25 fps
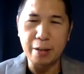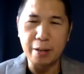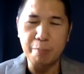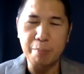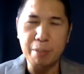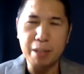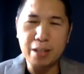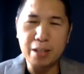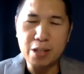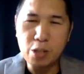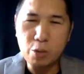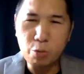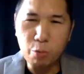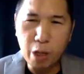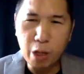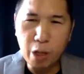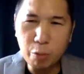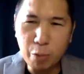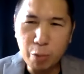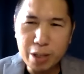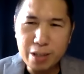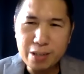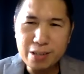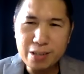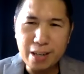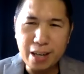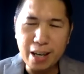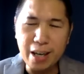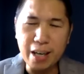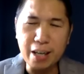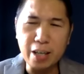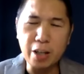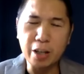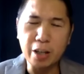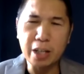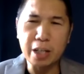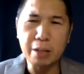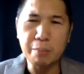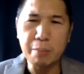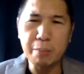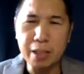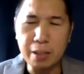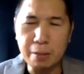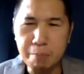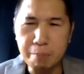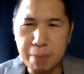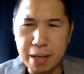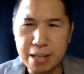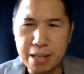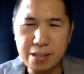Because when we say you're going to be
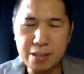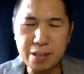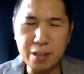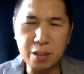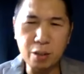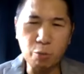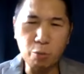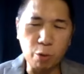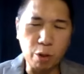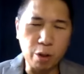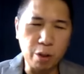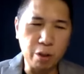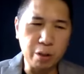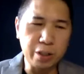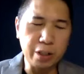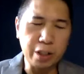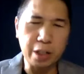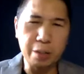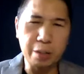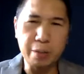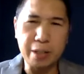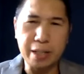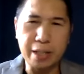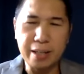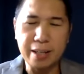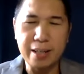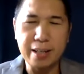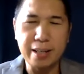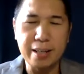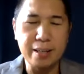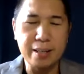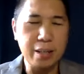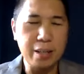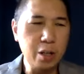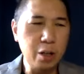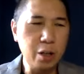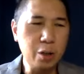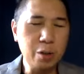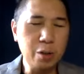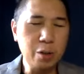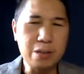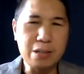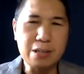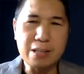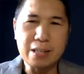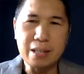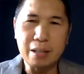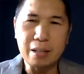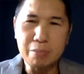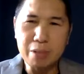the best in the world, you're going to be,
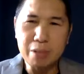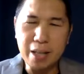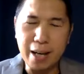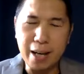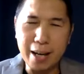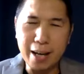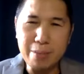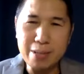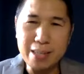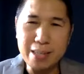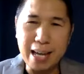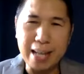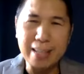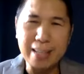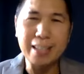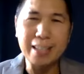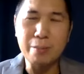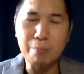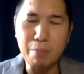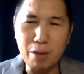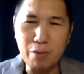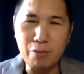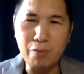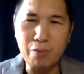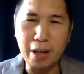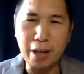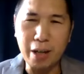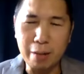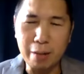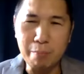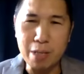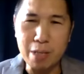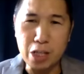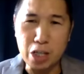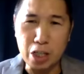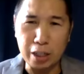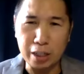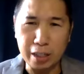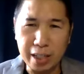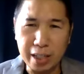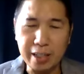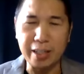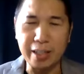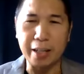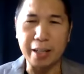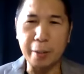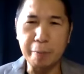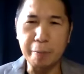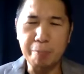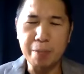sometimes that can be very
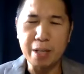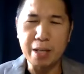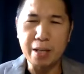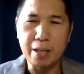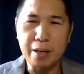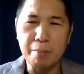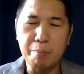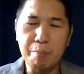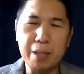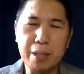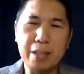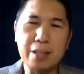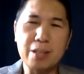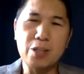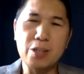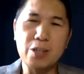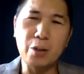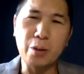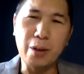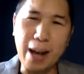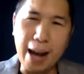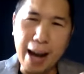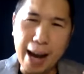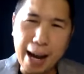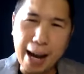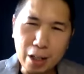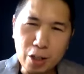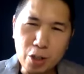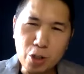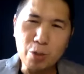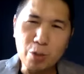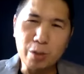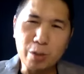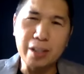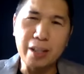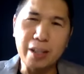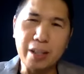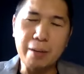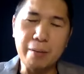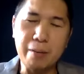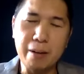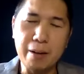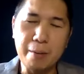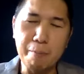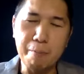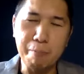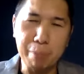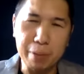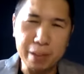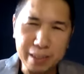misleading because you're actually
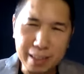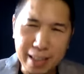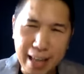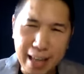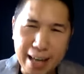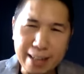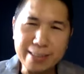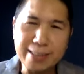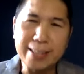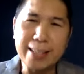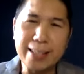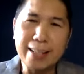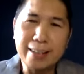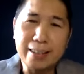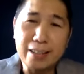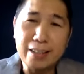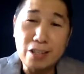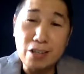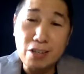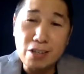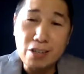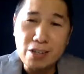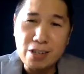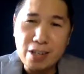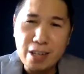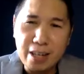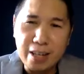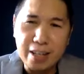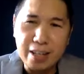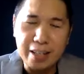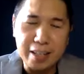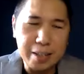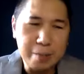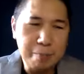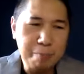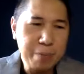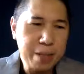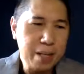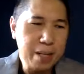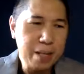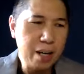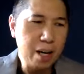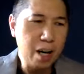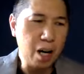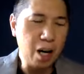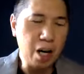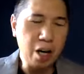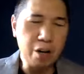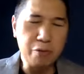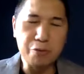planting the seed
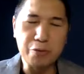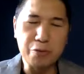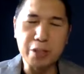of